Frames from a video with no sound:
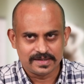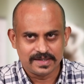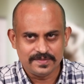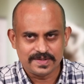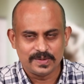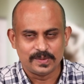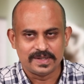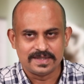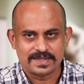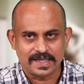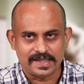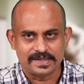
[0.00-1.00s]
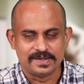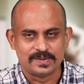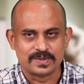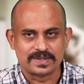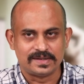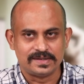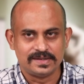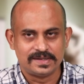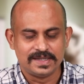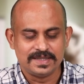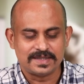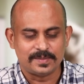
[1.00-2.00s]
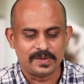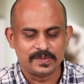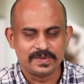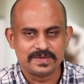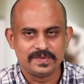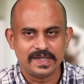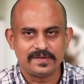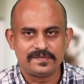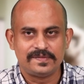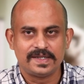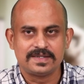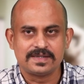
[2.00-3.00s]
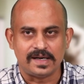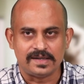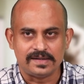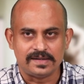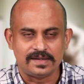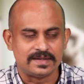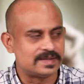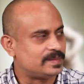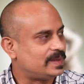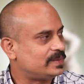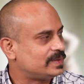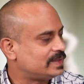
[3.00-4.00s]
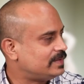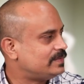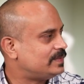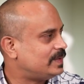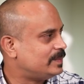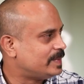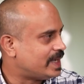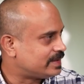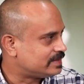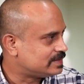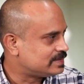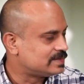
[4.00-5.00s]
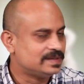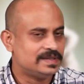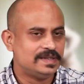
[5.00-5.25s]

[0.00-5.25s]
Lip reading: it gives you insight into certain things about which we have fixed ideas about love or marriage,